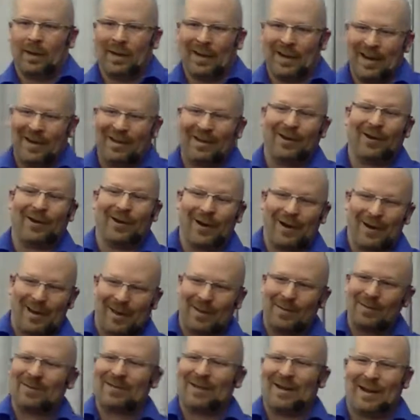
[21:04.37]
And here I
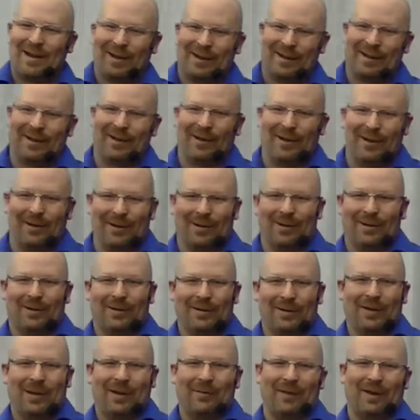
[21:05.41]
am standing here
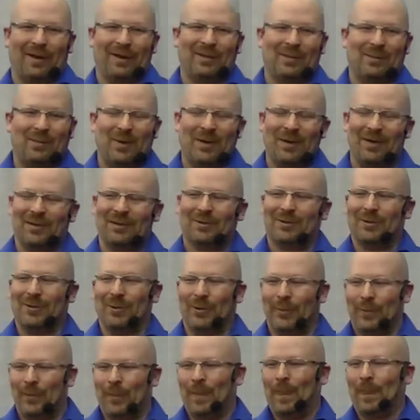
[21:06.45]
giving a speech.
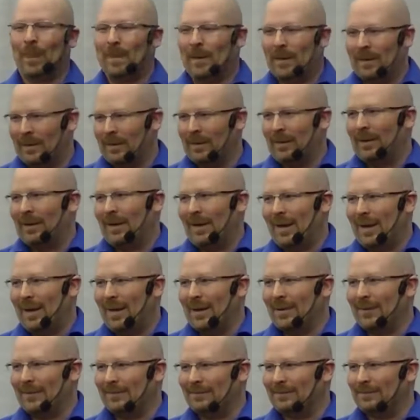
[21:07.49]
So
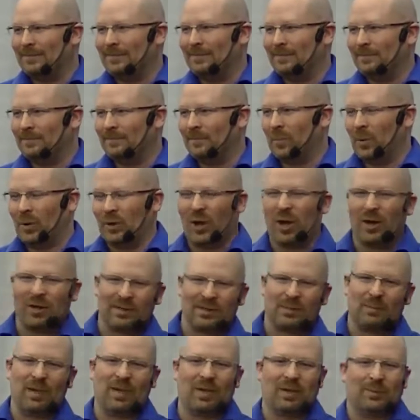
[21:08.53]
yeah, or not a
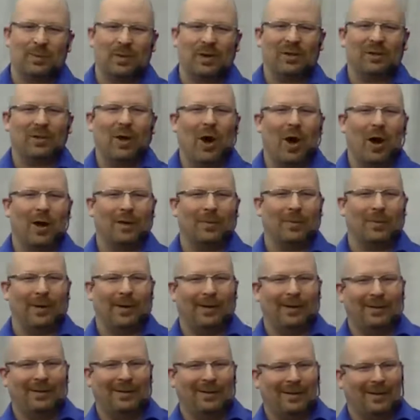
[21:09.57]
speech, but a talk, but
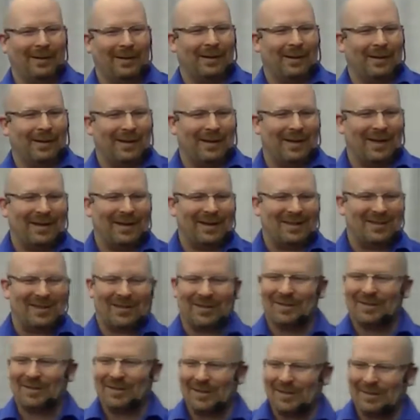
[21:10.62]
you get the
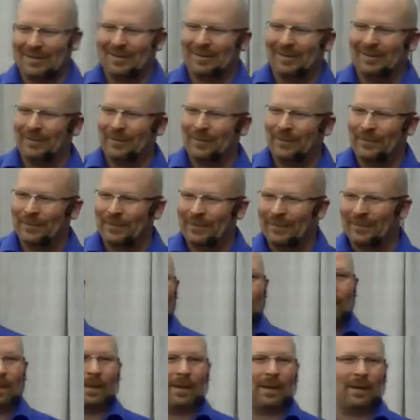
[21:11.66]
gist.
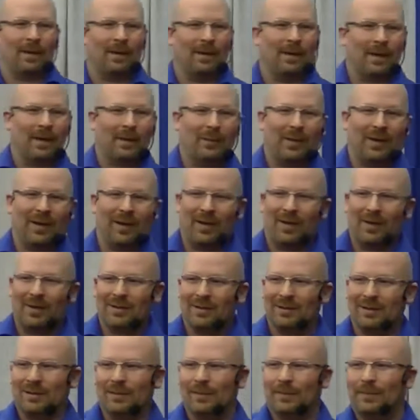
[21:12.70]
Anybody
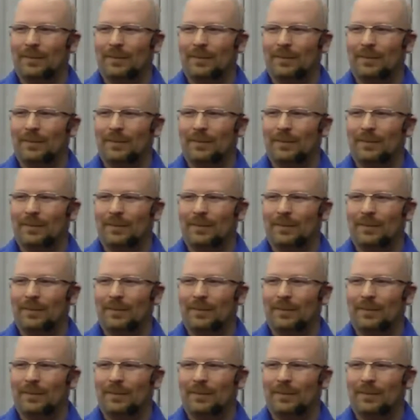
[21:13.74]
else?